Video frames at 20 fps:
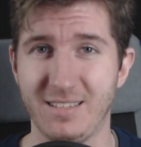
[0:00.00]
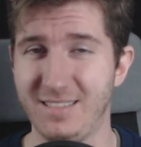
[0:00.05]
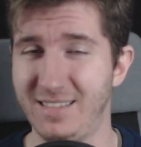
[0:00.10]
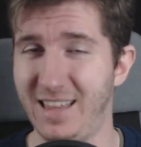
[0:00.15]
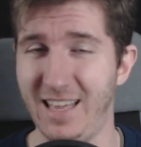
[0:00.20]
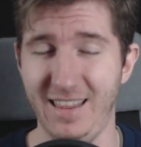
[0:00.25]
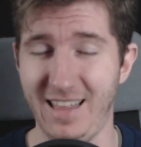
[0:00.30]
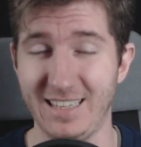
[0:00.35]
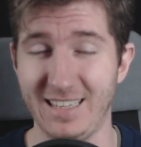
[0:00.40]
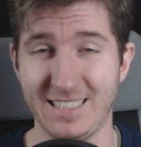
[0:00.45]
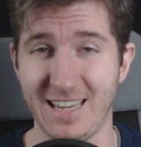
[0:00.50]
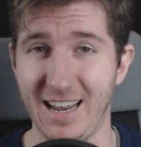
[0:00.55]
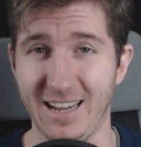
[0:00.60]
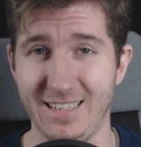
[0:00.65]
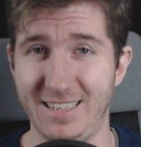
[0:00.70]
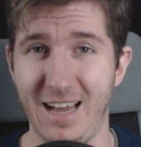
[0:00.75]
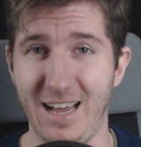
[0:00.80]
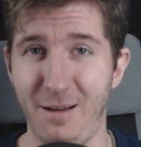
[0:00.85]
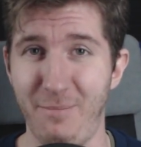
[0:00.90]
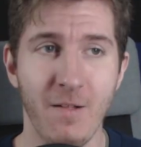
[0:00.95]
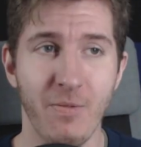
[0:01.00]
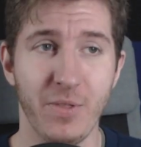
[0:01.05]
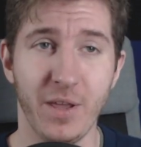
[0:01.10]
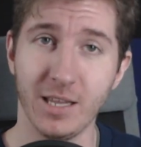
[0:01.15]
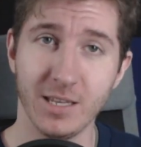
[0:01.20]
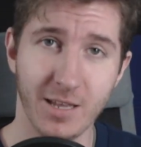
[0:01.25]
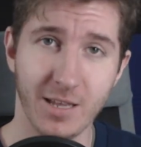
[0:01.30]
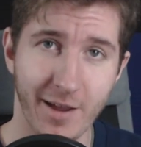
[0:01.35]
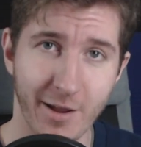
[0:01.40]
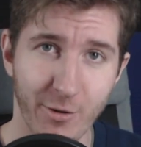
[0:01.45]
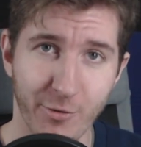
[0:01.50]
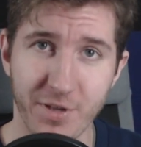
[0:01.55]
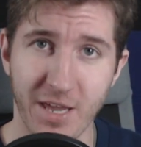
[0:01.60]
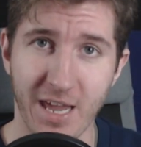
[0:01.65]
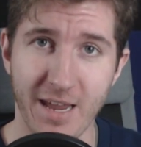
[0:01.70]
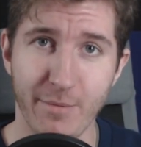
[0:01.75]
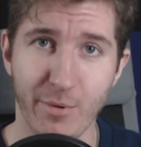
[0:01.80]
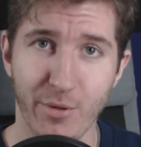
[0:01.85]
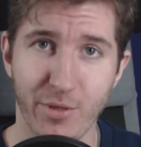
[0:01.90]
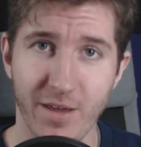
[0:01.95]
That's got to stop. The entitled
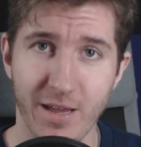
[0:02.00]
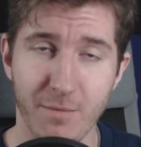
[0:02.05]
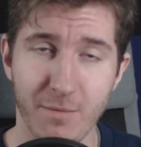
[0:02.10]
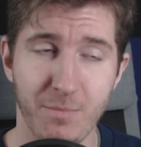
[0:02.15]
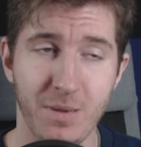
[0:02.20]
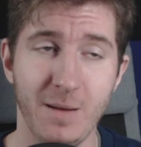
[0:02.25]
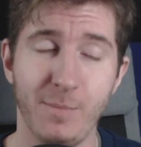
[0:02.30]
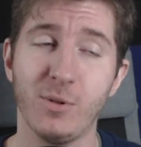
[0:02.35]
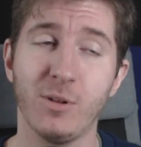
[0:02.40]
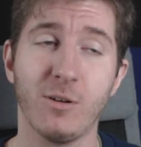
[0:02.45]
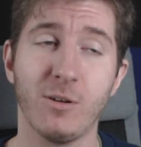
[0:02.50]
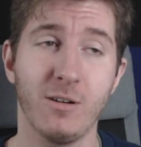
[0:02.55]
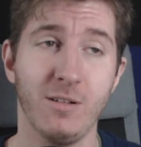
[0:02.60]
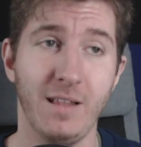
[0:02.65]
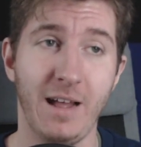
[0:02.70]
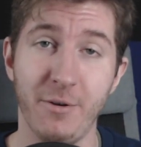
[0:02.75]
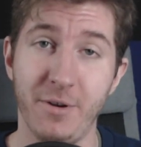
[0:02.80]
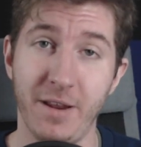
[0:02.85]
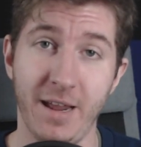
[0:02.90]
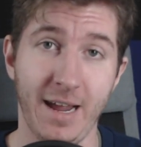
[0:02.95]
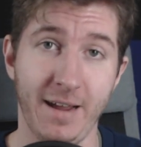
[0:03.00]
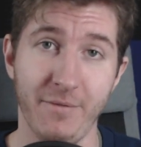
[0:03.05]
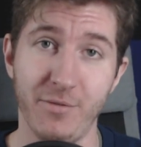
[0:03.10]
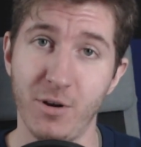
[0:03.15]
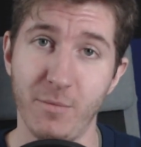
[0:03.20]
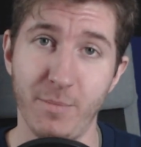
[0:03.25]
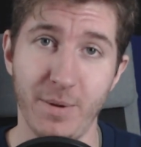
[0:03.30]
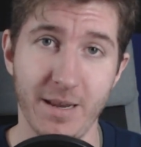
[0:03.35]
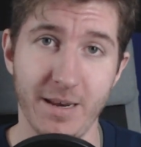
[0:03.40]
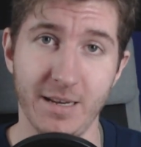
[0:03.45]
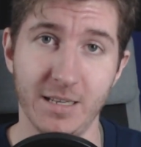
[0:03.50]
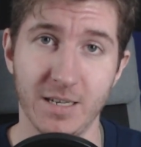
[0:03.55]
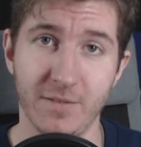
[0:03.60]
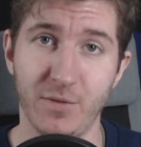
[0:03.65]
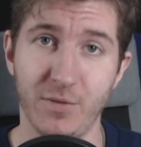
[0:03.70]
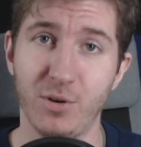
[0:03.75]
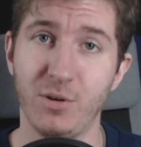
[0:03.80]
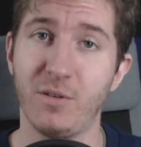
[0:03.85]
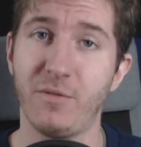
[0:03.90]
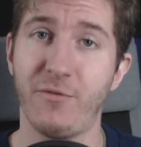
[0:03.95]
gamer thing, people are allowed to have their opinions.
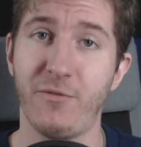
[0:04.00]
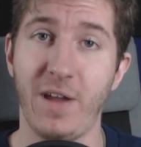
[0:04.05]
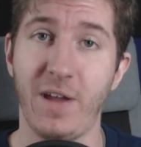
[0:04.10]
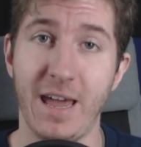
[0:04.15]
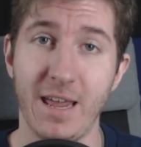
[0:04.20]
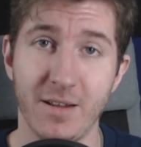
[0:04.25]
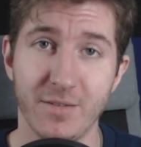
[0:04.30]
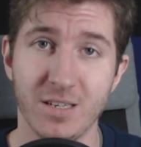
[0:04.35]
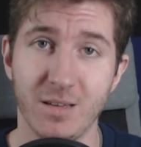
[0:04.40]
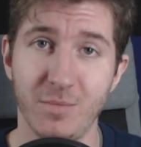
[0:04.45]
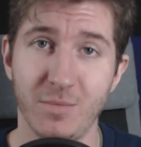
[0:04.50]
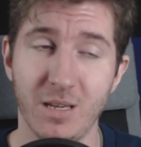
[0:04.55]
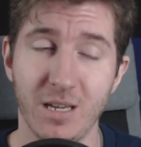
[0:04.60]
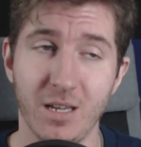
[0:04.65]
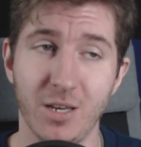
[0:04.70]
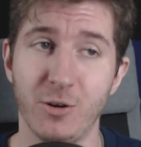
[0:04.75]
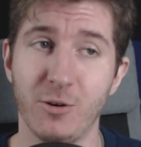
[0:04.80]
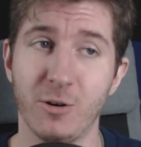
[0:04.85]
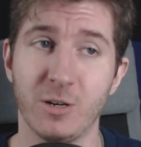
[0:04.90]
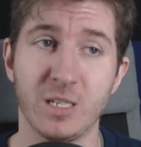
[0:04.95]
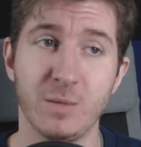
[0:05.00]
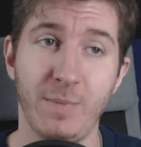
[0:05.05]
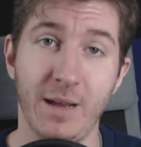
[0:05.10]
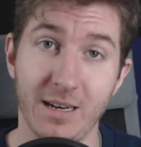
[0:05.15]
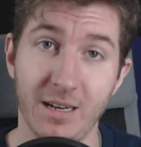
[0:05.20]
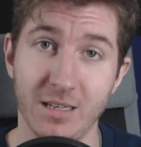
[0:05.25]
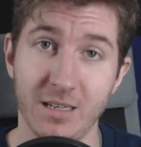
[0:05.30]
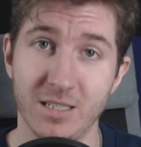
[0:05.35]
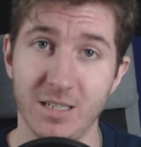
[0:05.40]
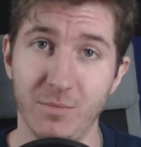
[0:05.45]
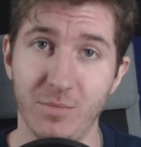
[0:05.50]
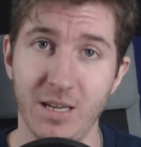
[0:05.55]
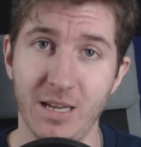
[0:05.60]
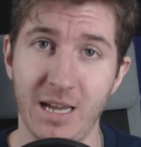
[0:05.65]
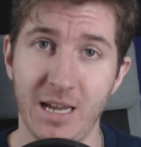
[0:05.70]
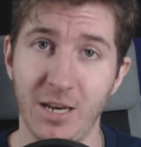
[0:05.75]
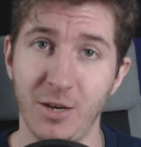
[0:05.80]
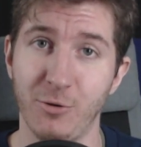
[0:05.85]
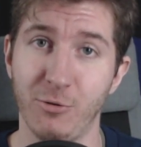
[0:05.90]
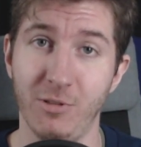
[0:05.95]
If you're a fan of something and you're expecting
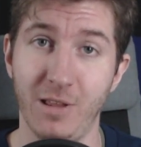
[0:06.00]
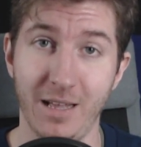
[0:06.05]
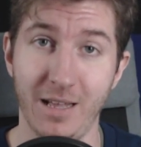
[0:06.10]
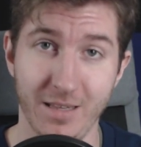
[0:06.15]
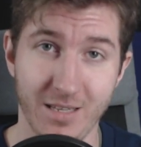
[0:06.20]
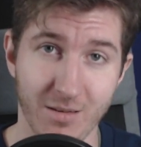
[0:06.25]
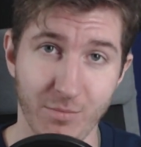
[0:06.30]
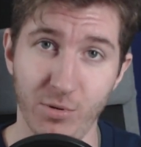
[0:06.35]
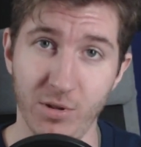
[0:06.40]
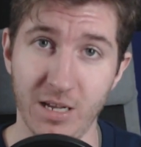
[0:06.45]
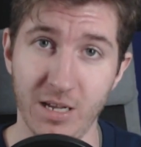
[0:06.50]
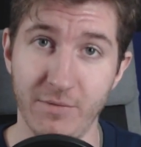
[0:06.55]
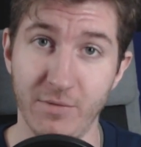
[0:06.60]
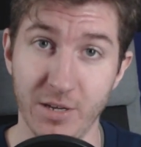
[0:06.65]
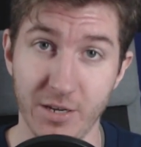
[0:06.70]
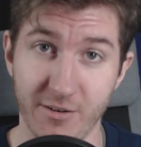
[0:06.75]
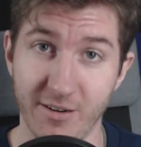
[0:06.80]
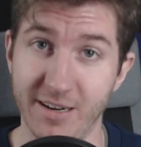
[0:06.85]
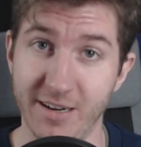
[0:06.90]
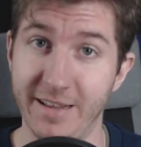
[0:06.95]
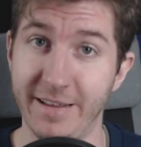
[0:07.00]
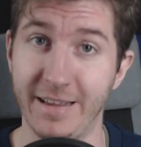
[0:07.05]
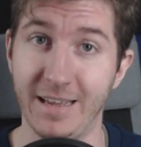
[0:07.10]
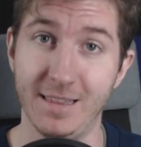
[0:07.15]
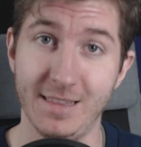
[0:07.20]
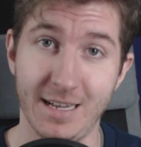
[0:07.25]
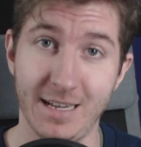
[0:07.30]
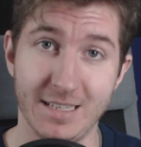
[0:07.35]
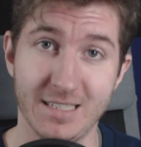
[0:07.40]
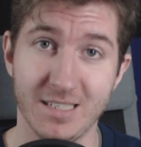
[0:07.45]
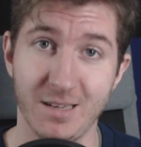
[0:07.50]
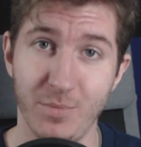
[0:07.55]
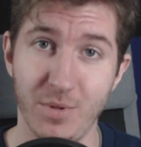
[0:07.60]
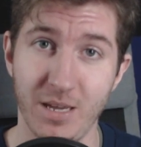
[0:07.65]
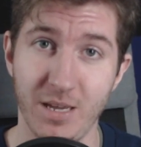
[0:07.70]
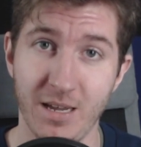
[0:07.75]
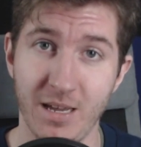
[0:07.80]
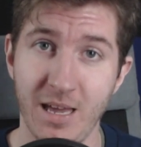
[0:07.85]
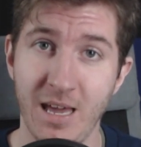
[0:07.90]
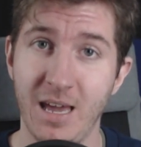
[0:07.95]
something and you're led to believe that you're going to get that
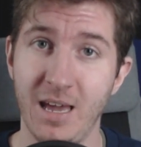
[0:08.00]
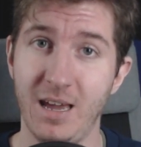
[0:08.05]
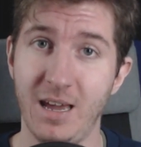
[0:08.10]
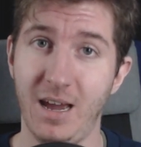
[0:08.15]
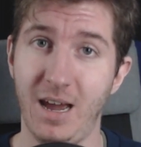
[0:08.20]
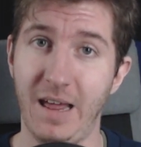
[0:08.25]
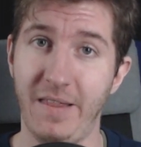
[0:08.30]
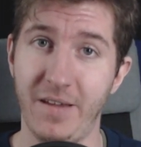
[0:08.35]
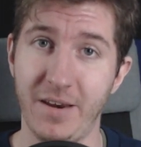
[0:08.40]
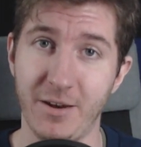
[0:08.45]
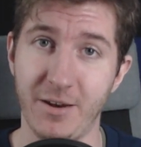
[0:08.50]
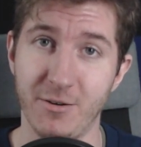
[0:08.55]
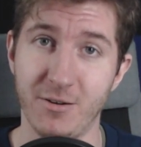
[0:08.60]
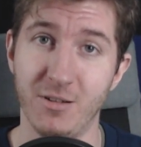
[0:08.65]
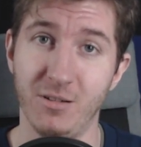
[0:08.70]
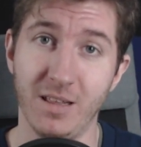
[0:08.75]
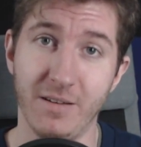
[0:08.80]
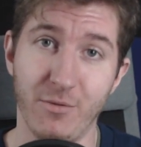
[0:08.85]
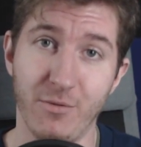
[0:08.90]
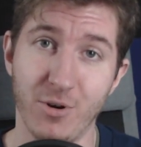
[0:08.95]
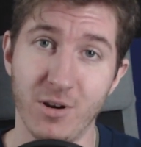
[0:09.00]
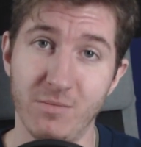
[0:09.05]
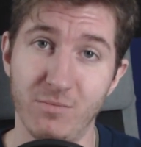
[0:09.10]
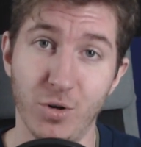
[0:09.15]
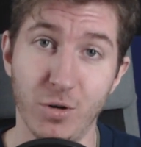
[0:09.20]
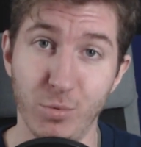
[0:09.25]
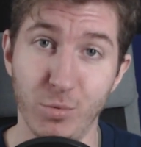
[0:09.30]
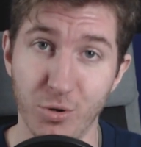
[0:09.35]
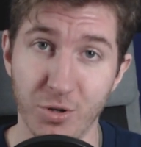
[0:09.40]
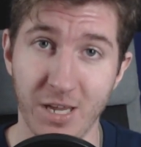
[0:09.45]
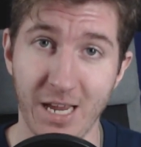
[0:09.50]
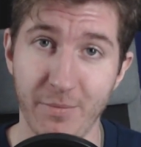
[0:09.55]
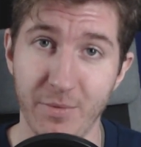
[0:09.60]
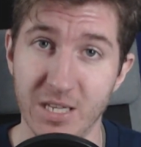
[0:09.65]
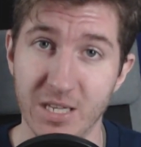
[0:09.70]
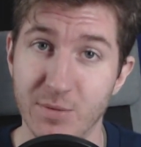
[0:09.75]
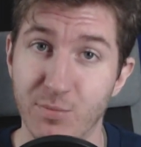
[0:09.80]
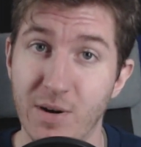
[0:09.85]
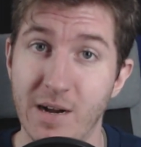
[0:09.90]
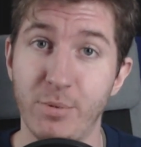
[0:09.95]
something, and then you're delivered a mobile game
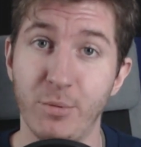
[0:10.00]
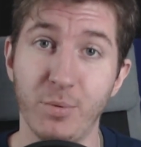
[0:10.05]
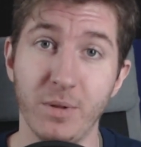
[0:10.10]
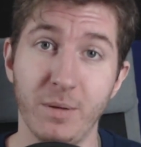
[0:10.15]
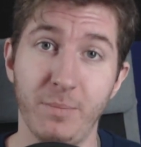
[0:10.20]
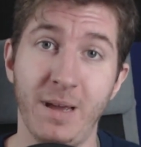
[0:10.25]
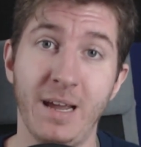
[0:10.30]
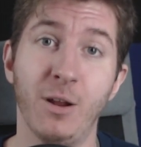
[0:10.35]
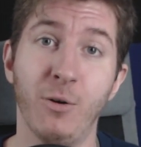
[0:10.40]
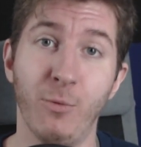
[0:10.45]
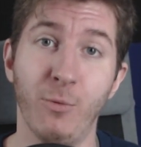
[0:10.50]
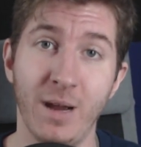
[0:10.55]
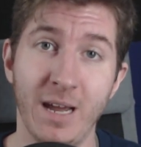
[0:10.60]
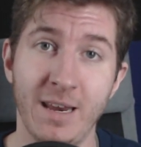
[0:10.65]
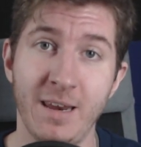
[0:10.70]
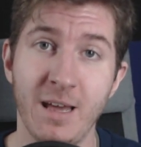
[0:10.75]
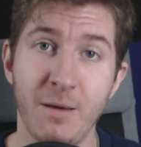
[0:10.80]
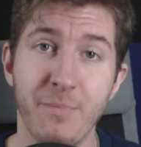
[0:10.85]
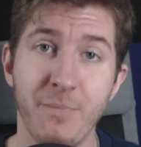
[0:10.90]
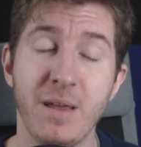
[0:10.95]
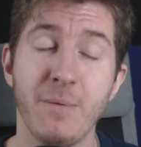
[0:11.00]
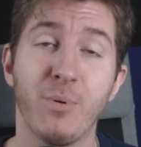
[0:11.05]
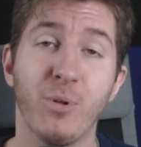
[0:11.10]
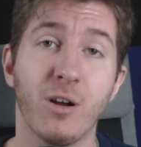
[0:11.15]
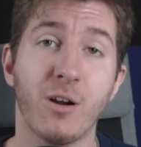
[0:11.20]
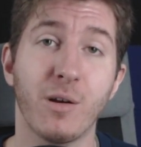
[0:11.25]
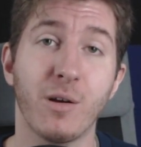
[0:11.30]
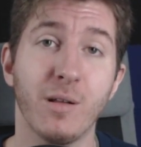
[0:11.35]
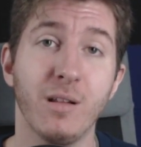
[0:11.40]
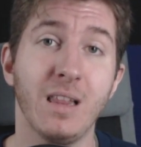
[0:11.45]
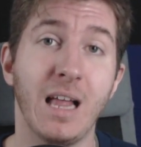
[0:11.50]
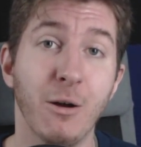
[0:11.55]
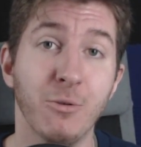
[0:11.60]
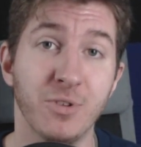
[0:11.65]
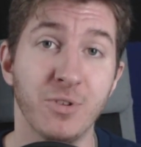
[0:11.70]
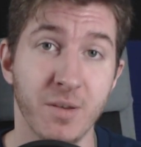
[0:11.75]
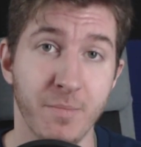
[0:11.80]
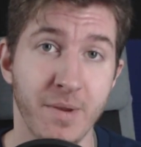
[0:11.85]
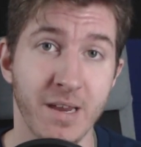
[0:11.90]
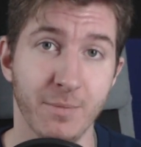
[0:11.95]
that's probably pay to win, people are
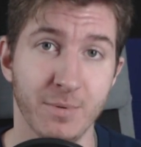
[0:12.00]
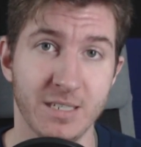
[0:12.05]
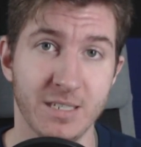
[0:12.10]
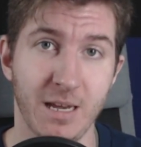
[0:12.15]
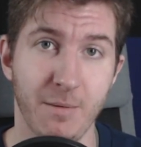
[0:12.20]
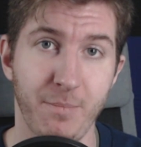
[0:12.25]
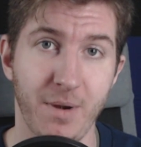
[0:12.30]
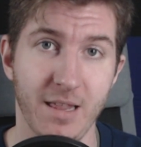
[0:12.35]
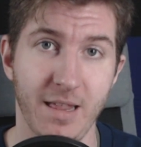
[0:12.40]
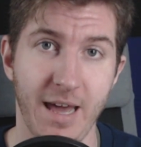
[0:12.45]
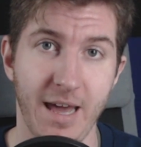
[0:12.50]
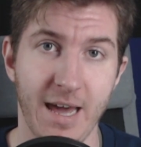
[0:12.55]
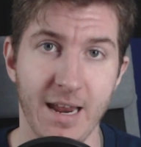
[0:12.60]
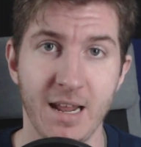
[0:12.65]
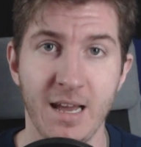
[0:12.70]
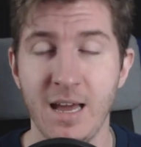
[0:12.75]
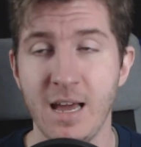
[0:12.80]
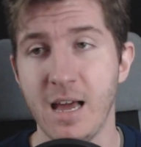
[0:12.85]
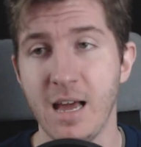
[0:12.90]
allowed to be upset by that.